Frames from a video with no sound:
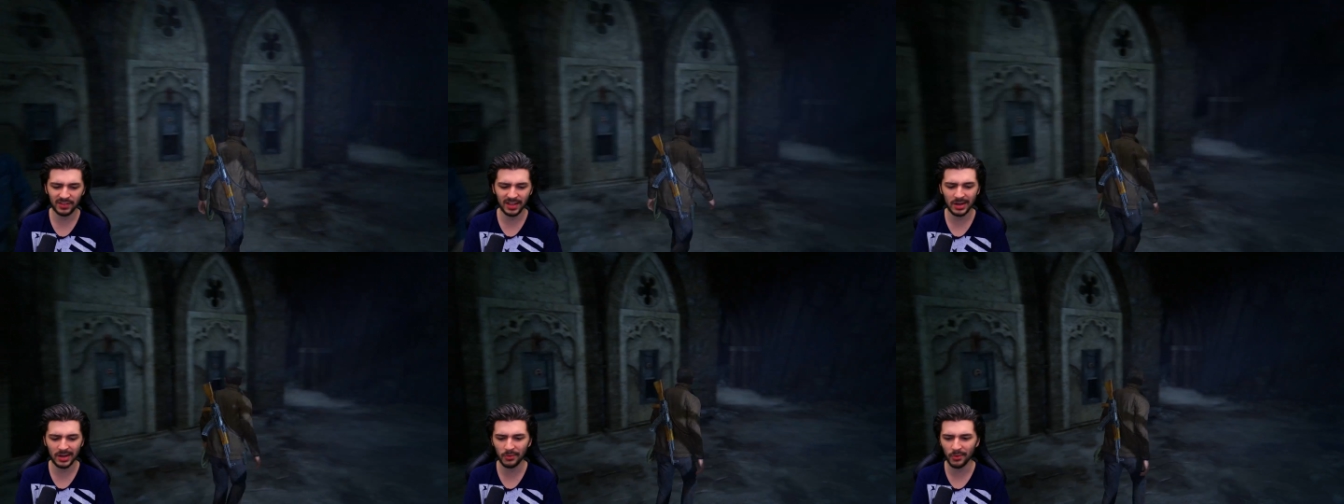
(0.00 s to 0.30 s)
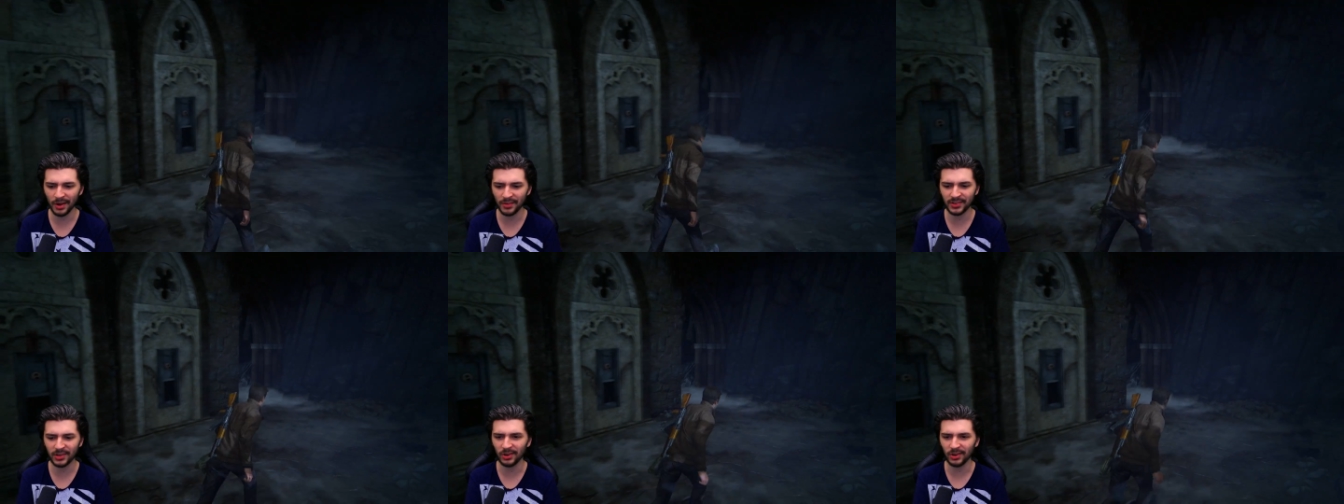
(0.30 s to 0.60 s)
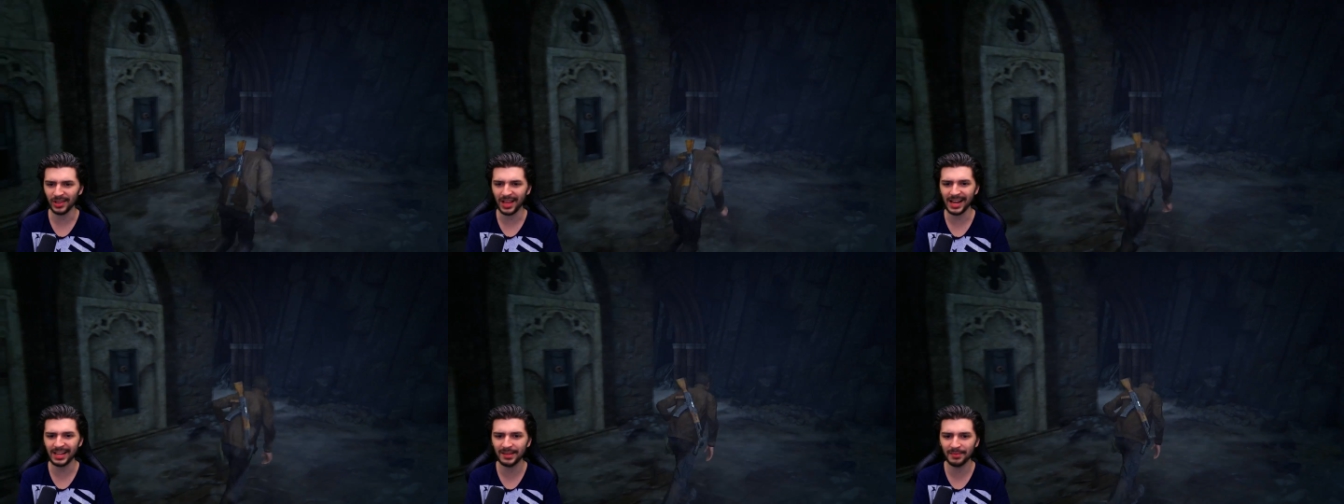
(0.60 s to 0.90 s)
secret
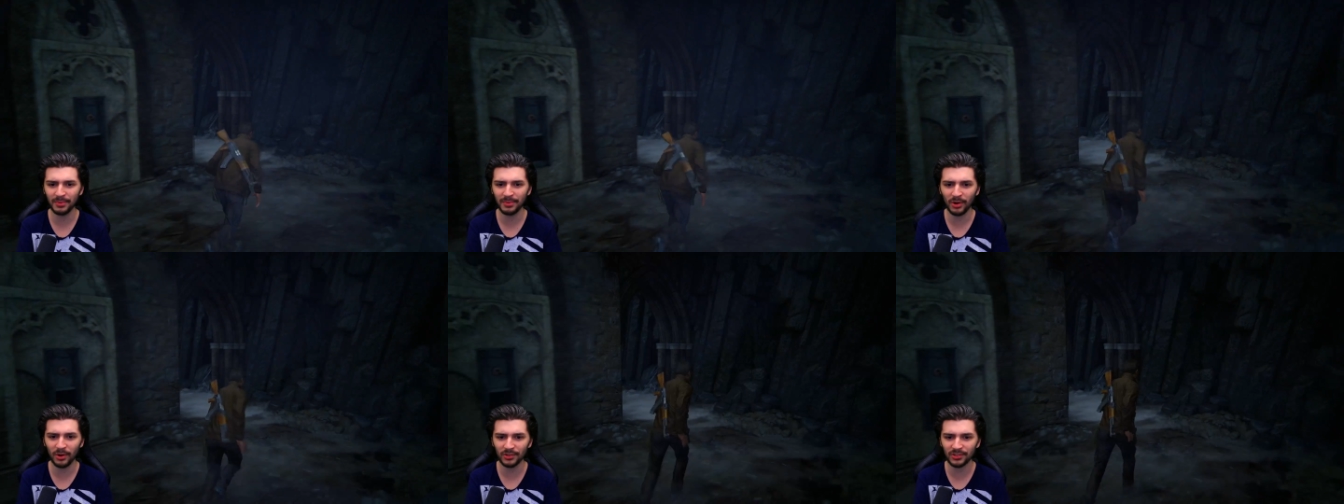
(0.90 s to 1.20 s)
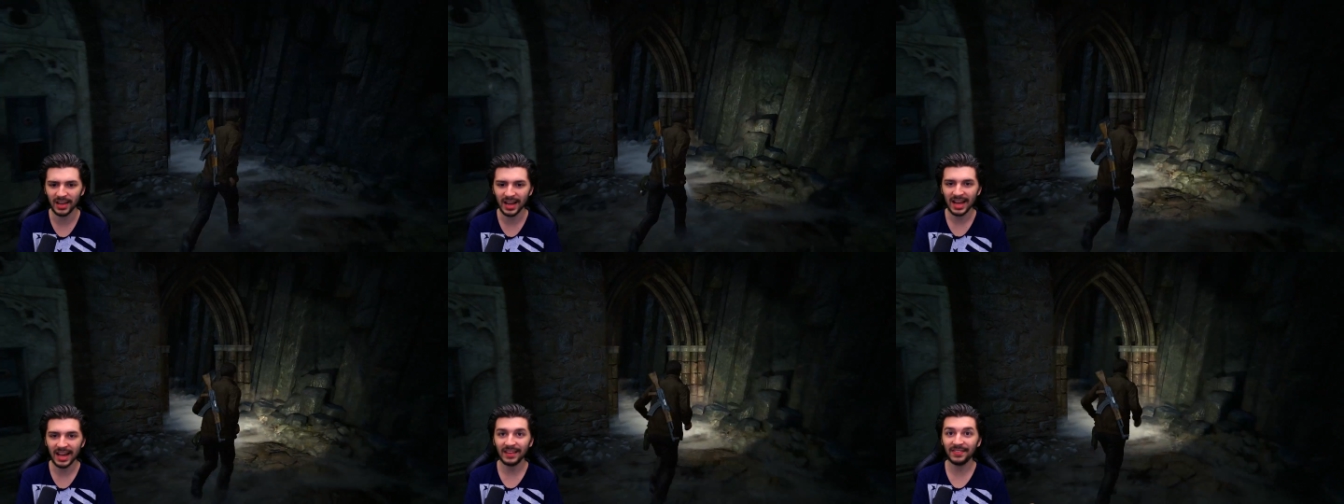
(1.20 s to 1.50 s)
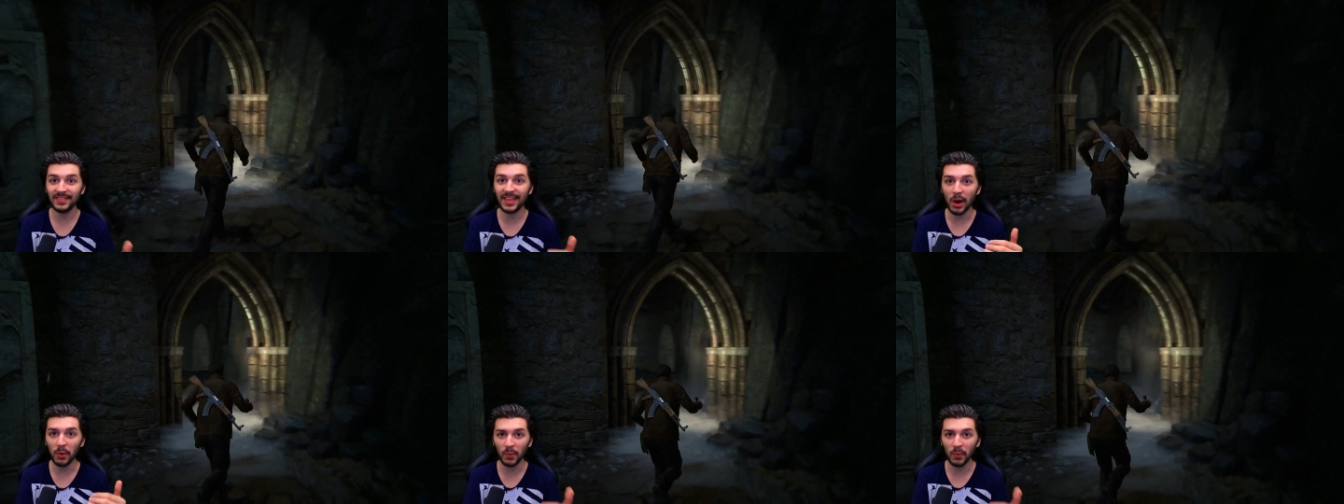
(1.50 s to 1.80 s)
collectibles
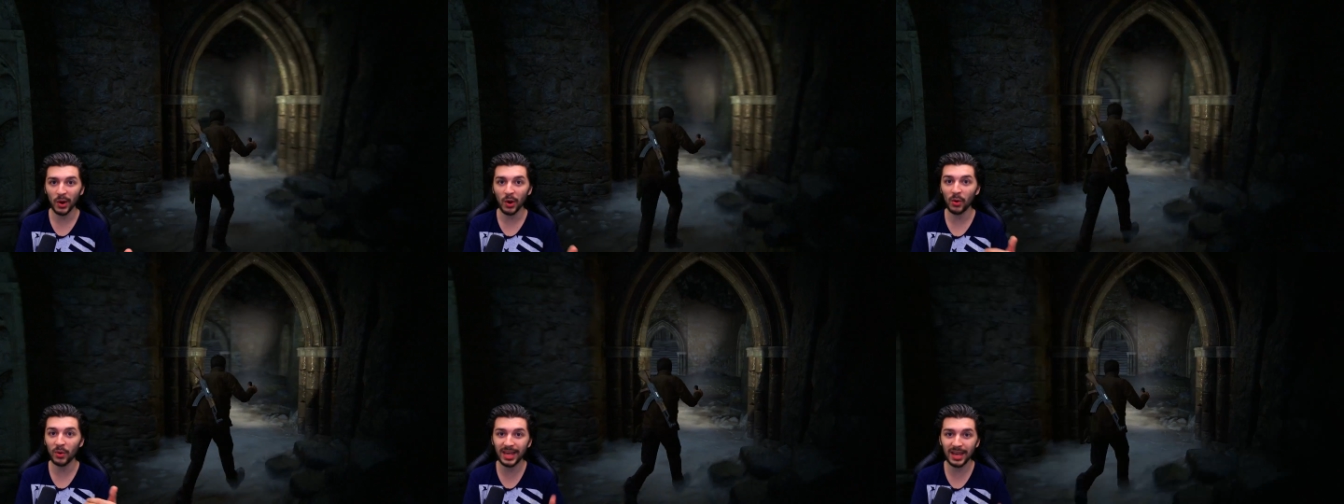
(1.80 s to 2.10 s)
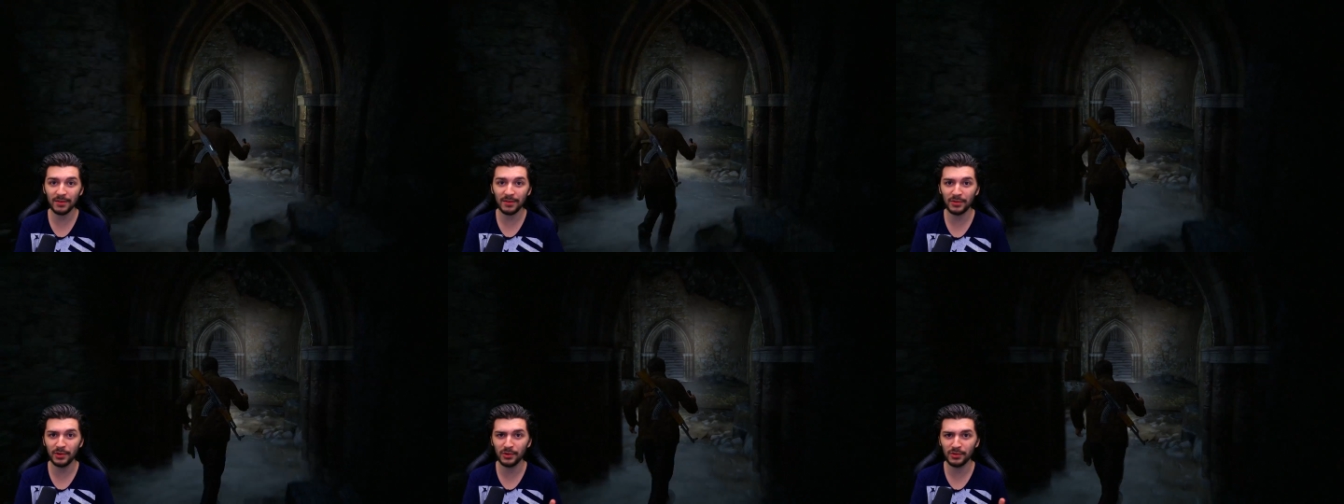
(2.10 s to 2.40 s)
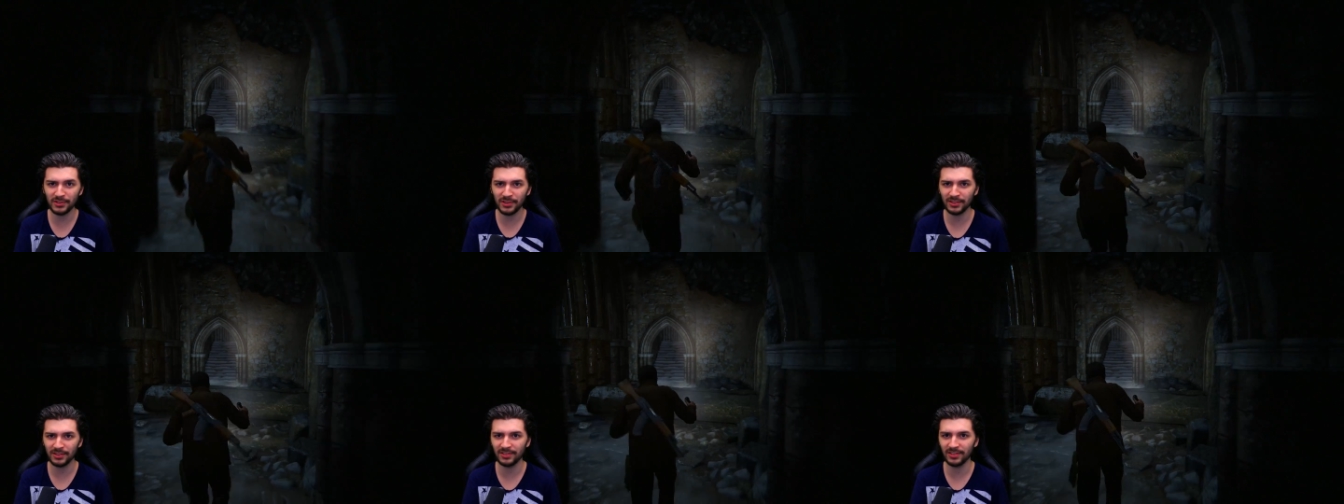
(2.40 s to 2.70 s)
that will give you
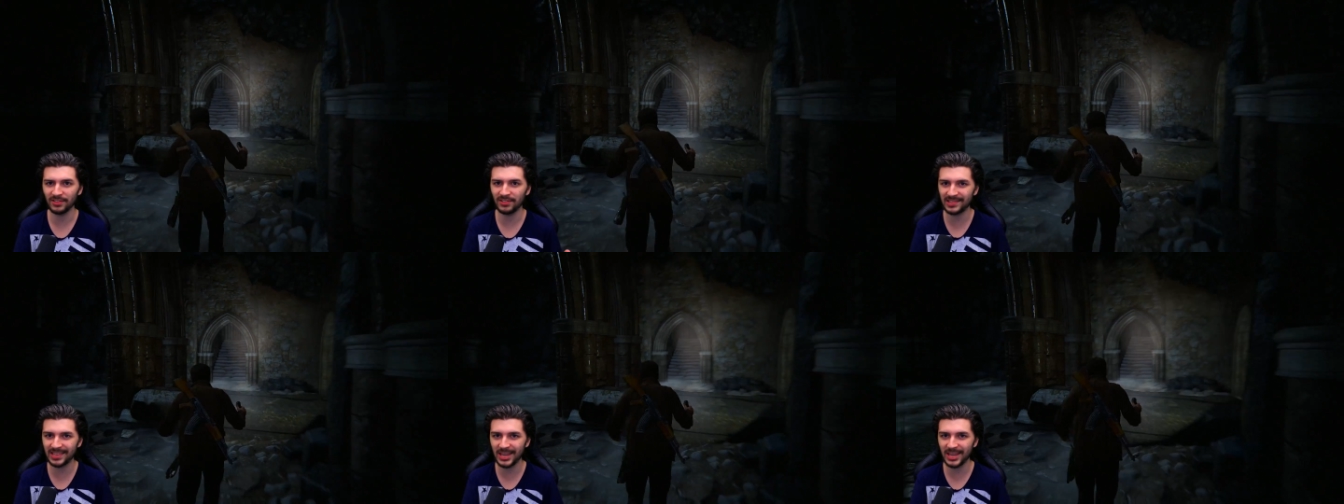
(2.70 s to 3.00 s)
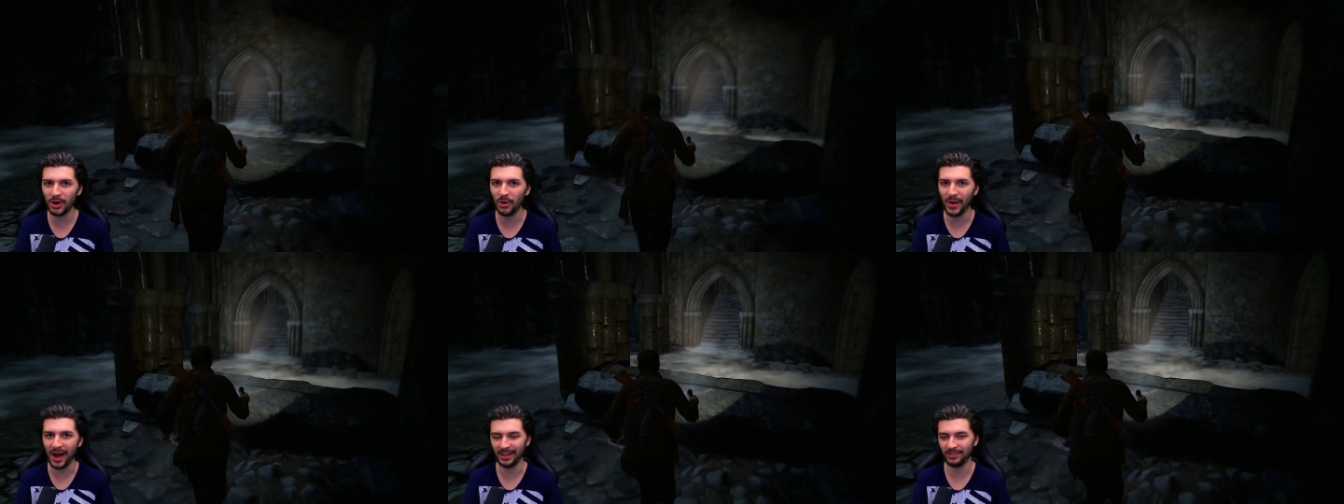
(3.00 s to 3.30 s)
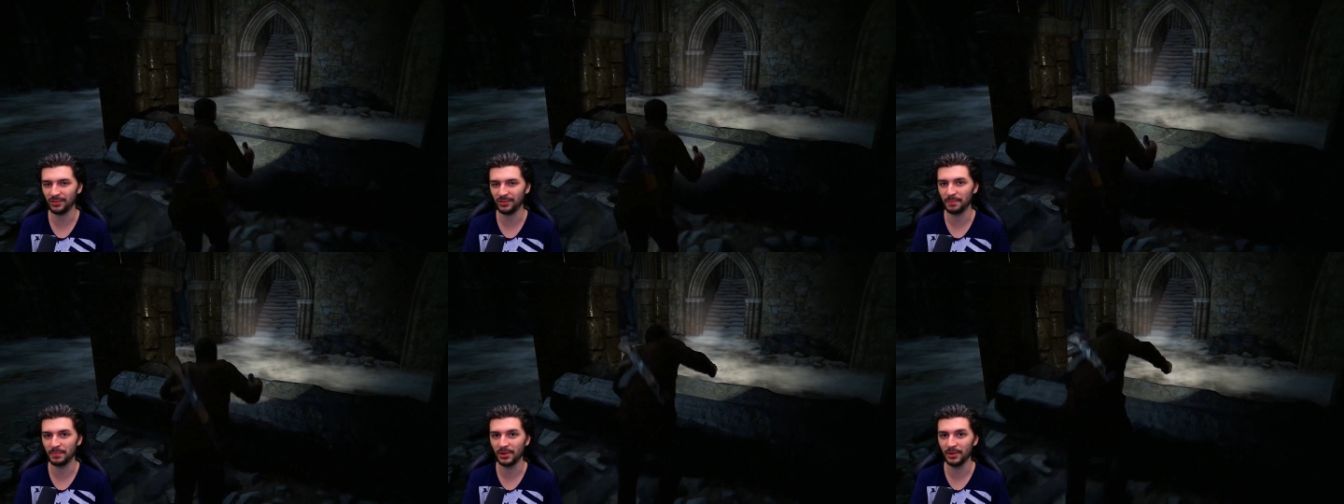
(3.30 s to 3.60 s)
certain skill
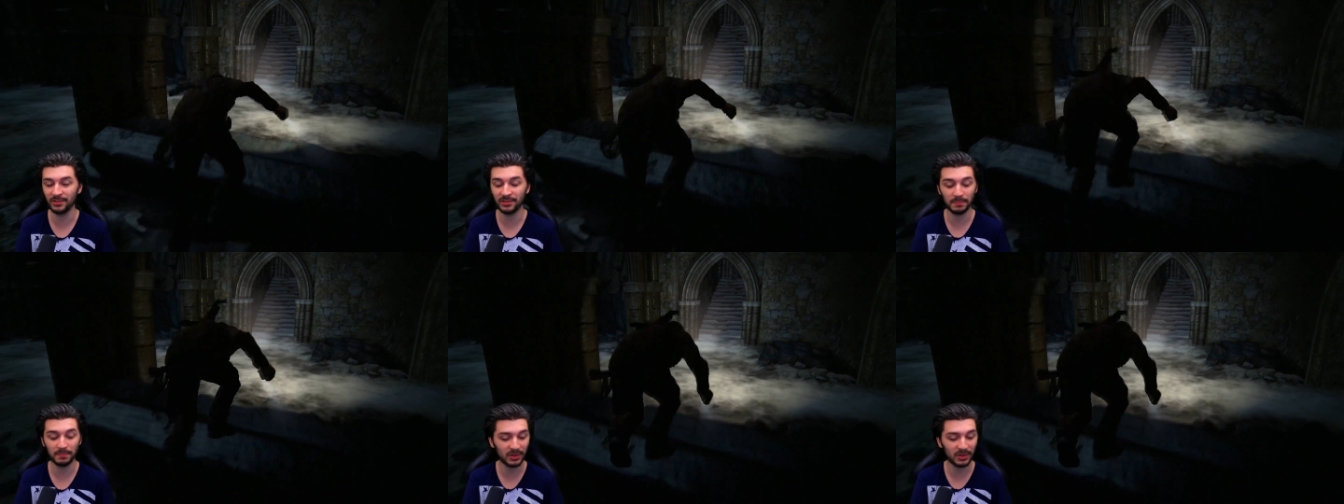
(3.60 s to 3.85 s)
attributes.